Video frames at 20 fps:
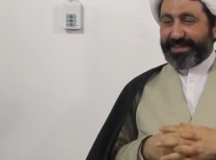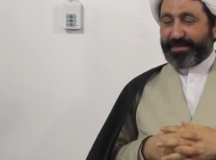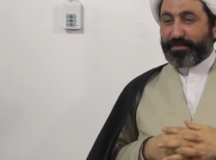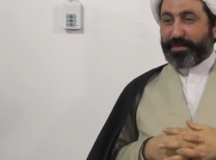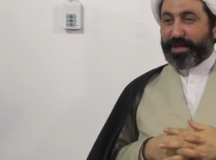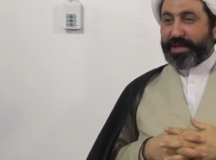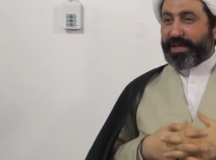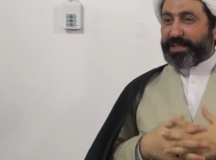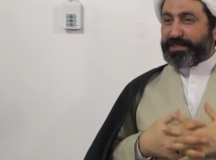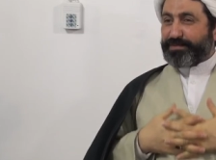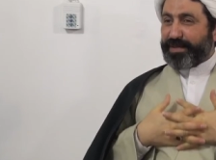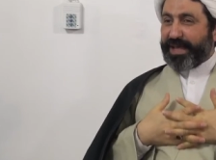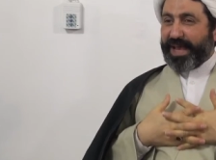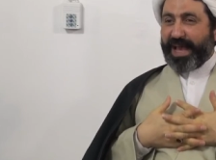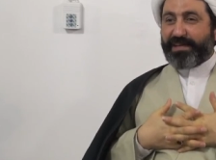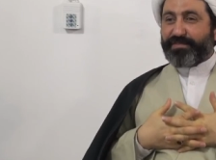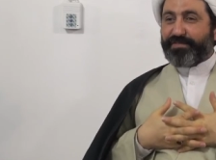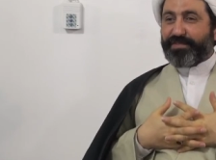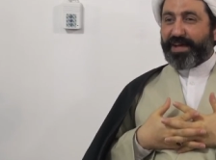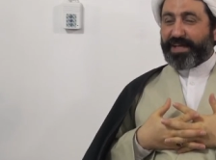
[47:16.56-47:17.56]
because we
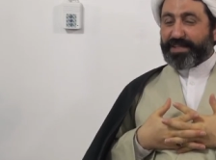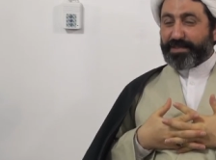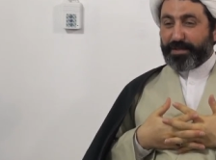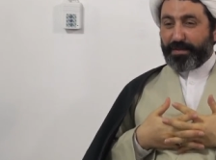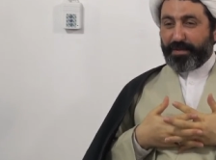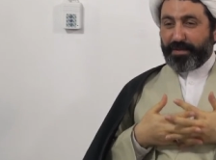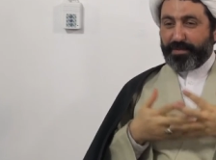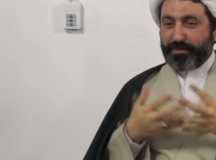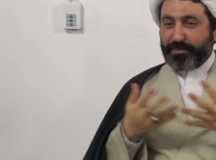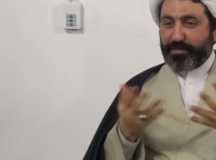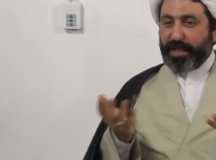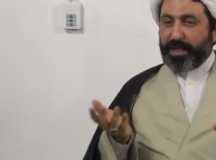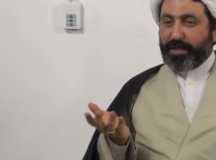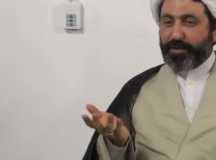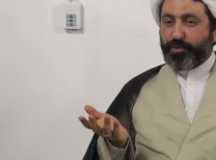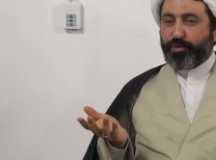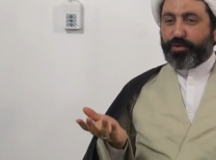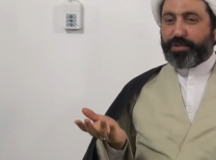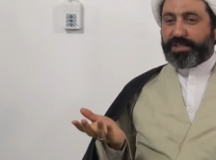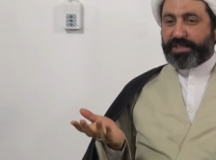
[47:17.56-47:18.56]
have not
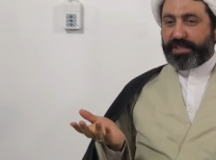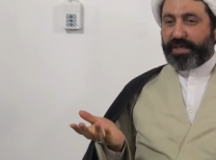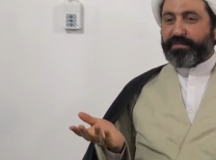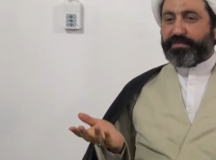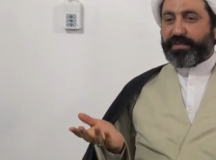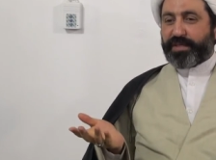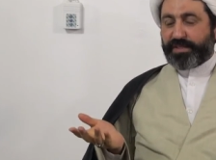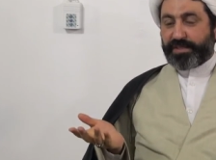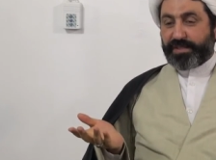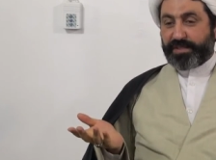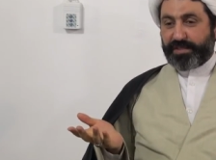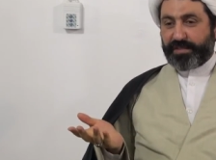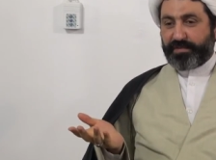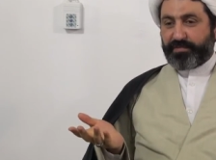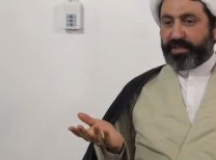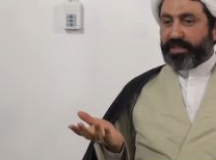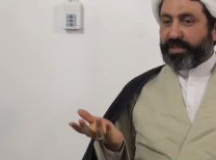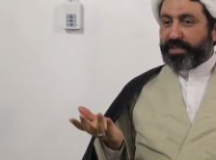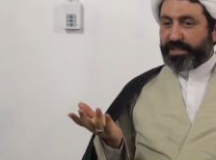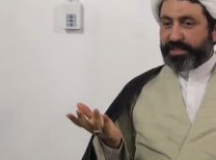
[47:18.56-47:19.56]
been good servants.
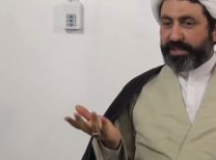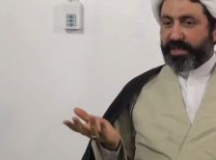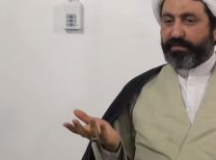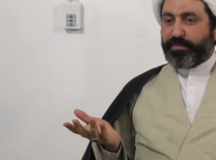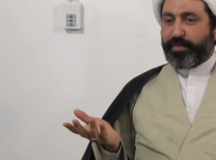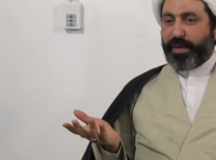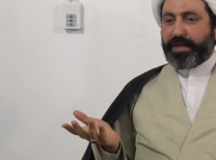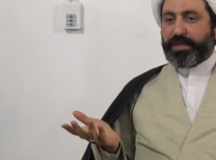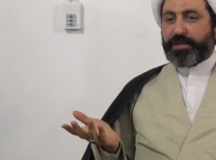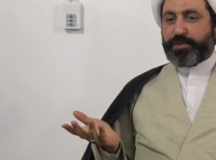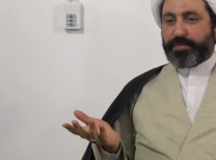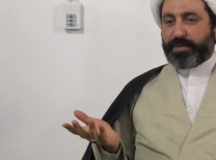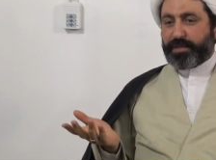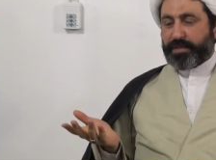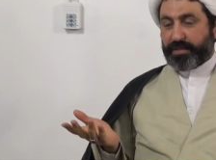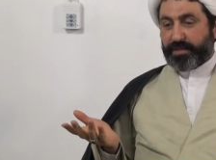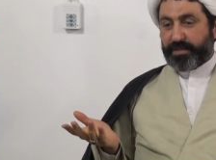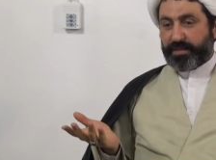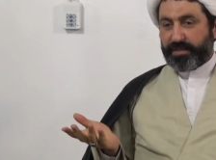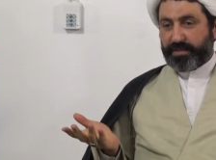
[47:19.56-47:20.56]
We deserve punishment.
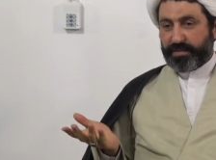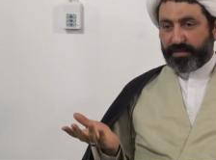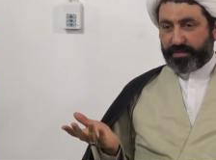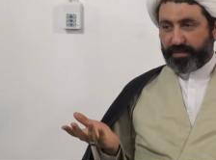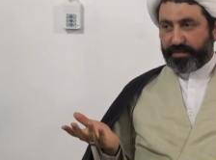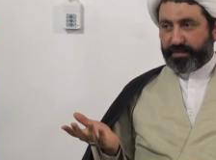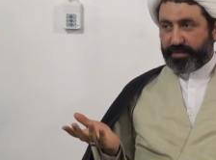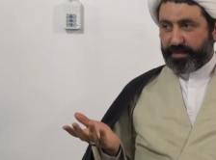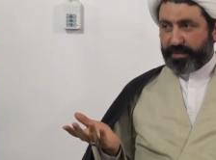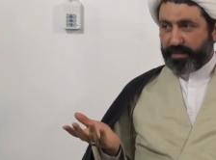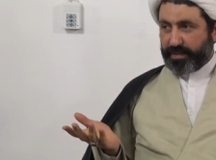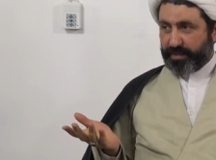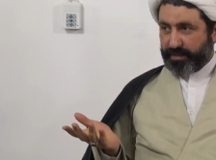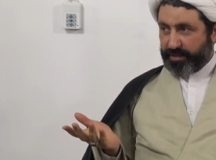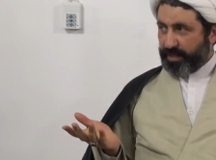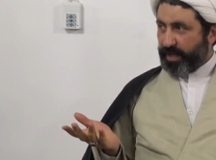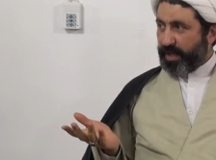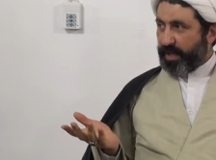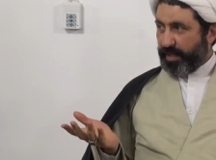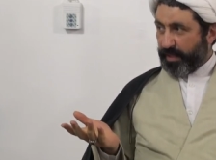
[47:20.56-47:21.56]

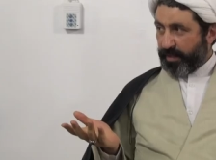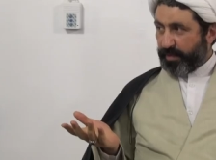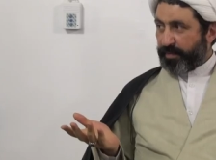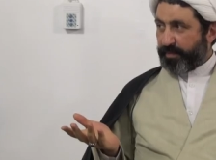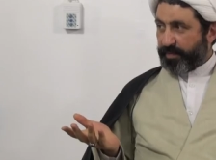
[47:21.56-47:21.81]
Yeah?